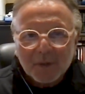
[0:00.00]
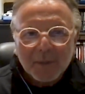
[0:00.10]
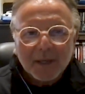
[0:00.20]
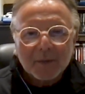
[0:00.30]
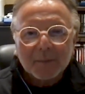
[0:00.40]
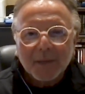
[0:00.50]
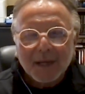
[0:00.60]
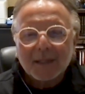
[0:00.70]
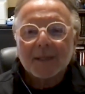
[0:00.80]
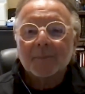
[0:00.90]
scale battery
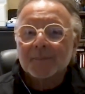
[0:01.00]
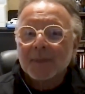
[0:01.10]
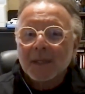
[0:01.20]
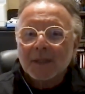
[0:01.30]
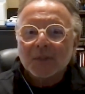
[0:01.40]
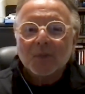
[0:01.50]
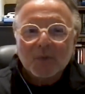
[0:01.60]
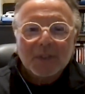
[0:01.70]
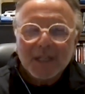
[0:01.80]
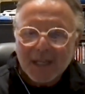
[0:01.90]
backup,
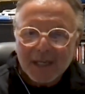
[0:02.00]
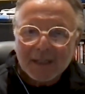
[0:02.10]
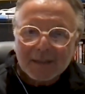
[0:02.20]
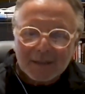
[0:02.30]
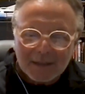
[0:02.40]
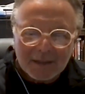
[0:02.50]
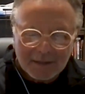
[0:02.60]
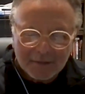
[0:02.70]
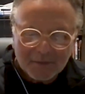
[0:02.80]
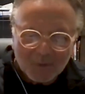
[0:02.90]
you can,
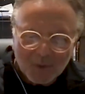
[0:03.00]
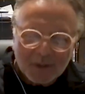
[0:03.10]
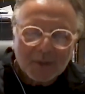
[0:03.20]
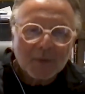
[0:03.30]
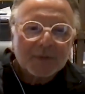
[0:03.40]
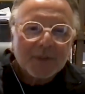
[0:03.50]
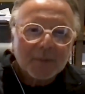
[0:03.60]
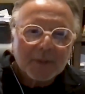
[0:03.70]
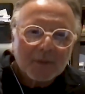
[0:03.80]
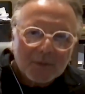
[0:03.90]
if you're working with
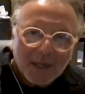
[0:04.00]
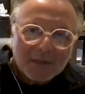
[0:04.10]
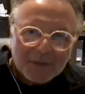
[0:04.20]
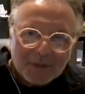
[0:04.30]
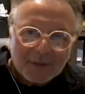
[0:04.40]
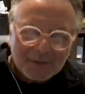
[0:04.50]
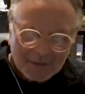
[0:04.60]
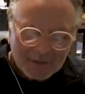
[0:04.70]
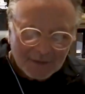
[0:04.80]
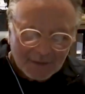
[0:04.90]
somebody who actually
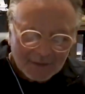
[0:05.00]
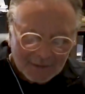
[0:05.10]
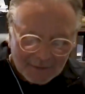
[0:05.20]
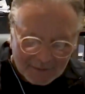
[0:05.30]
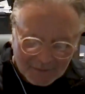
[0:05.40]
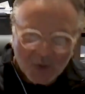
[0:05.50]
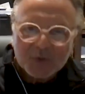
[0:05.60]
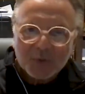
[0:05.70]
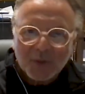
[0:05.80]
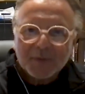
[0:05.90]

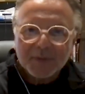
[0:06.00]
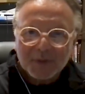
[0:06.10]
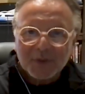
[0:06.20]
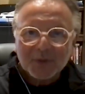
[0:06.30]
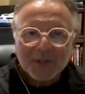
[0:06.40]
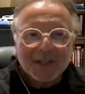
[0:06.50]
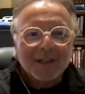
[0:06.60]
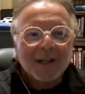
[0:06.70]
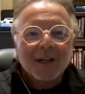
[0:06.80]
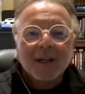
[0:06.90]
knows what they're
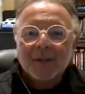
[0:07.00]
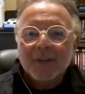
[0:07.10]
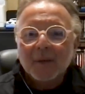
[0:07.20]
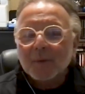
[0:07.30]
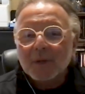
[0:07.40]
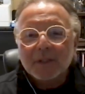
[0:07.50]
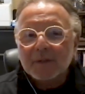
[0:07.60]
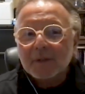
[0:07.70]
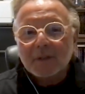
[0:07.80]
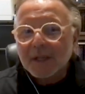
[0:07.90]
doing. They will
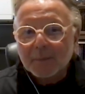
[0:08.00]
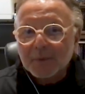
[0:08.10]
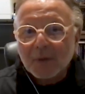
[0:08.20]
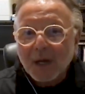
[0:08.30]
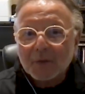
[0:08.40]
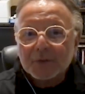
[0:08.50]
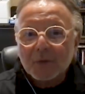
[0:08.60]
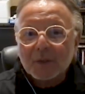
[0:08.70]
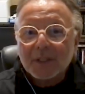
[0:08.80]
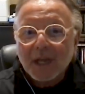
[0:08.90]
either clamp your
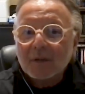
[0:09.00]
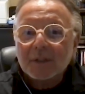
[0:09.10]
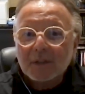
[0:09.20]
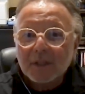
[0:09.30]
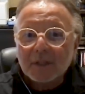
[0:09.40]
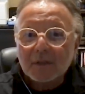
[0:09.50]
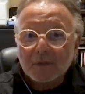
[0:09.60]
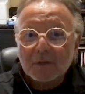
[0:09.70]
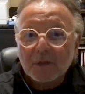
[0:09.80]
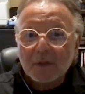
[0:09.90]
house or calculate
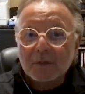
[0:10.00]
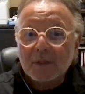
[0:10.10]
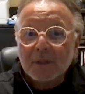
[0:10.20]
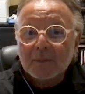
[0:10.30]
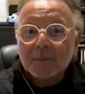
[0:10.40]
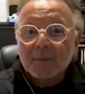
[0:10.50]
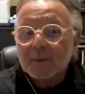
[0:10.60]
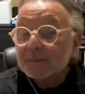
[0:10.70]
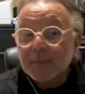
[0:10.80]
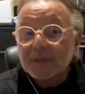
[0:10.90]
your load
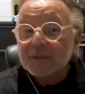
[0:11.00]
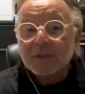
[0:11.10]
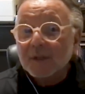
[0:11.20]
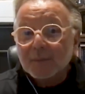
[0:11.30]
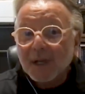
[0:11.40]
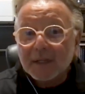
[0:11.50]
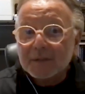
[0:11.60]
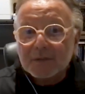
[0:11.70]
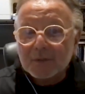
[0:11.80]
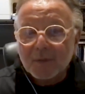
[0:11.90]
based on the
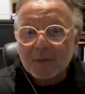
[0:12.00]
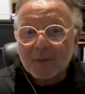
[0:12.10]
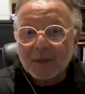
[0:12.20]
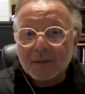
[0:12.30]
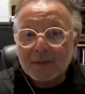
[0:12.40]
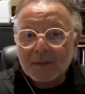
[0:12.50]
appliances you want to run.